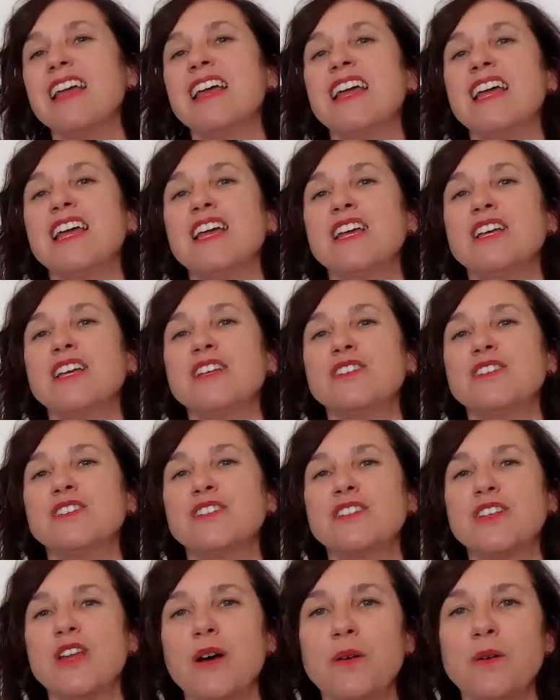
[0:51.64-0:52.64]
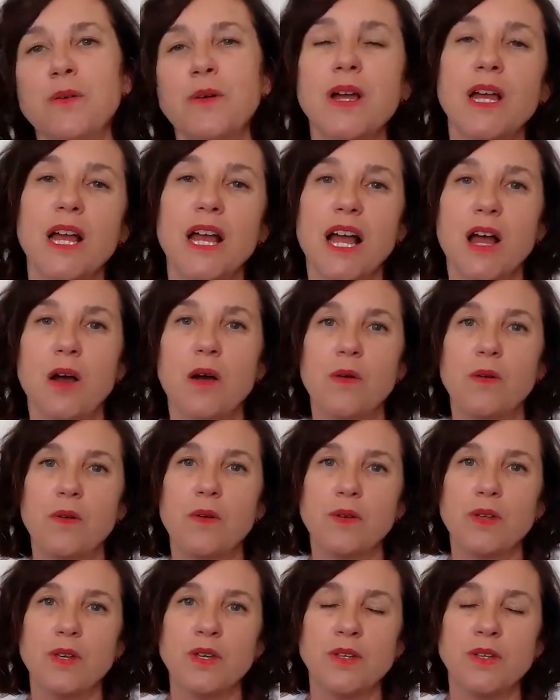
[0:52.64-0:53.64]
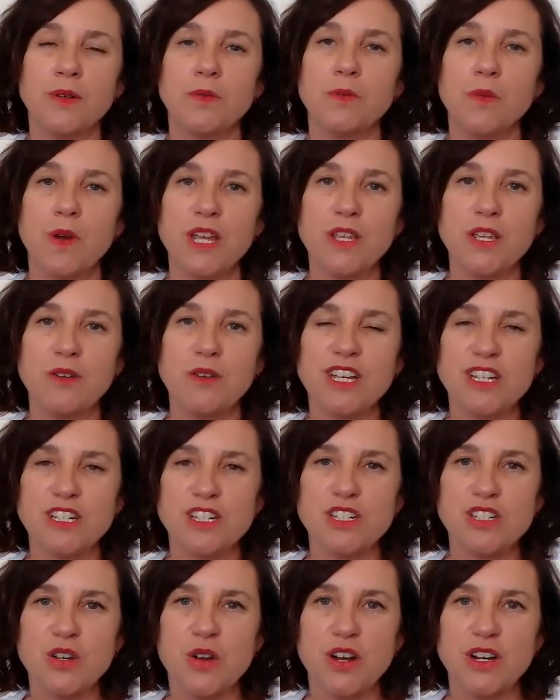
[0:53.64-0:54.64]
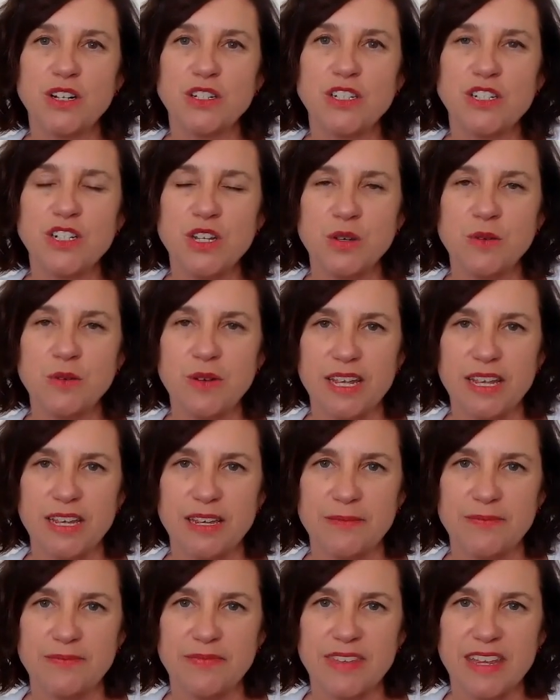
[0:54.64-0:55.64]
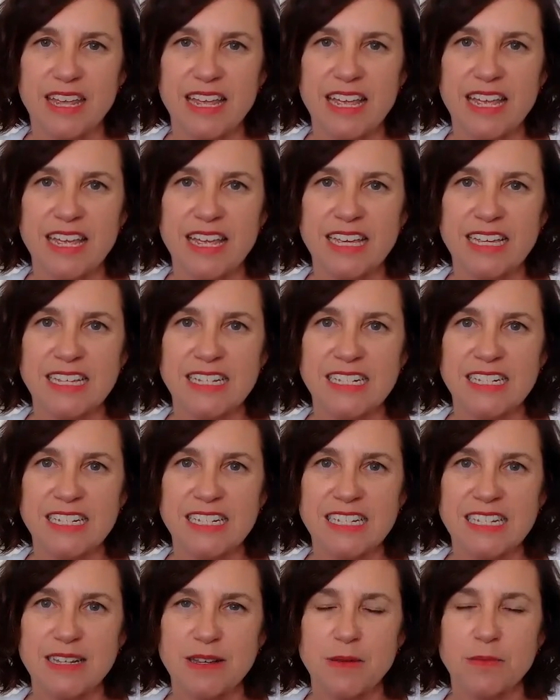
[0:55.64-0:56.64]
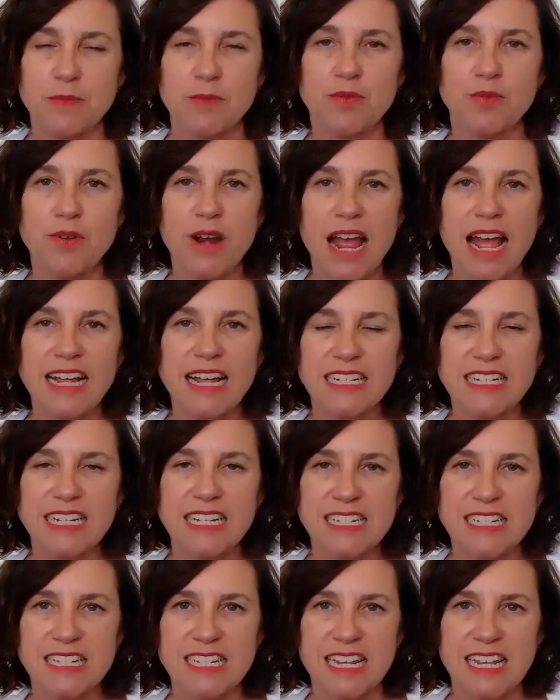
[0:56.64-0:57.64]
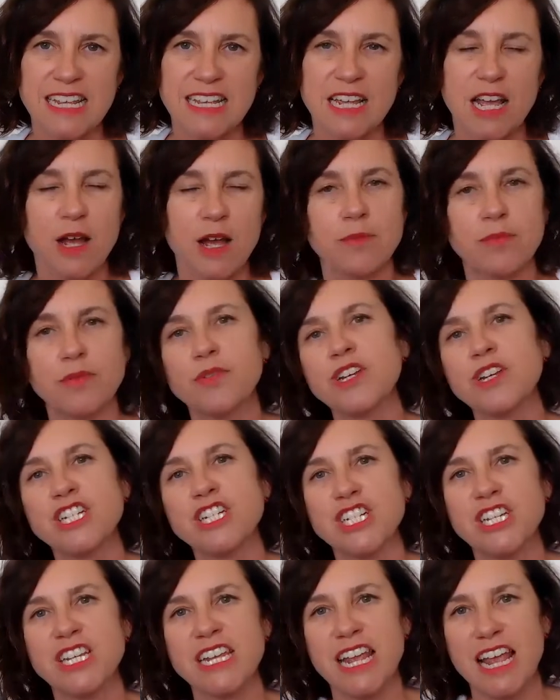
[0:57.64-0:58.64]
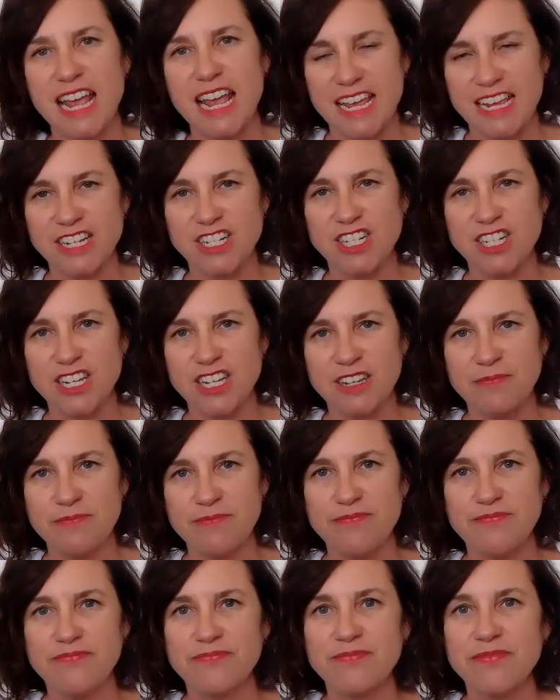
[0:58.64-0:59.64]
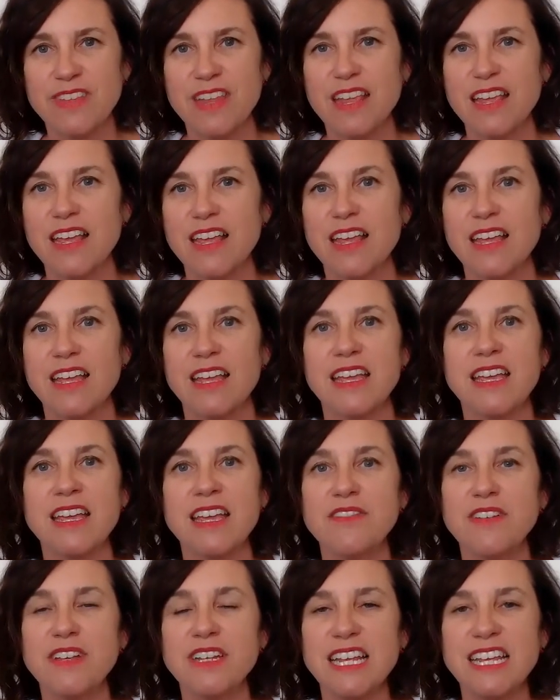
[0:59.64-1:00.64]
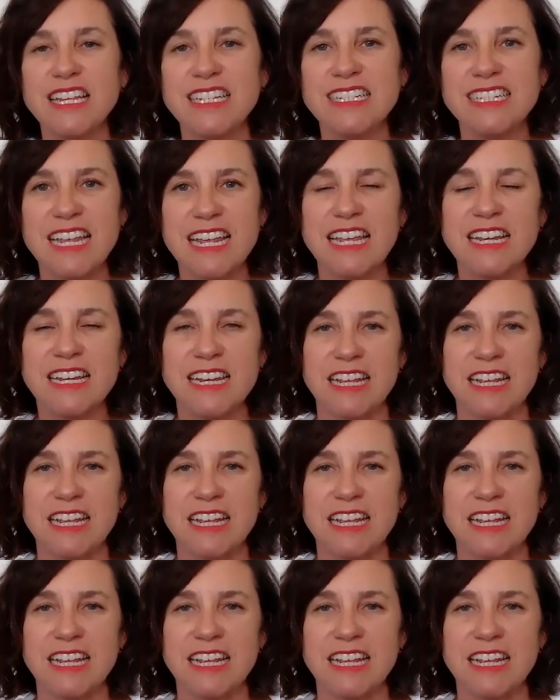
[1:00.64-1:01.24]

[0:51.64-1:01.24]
So, what you could start doing is practicing appreciation, even in dating,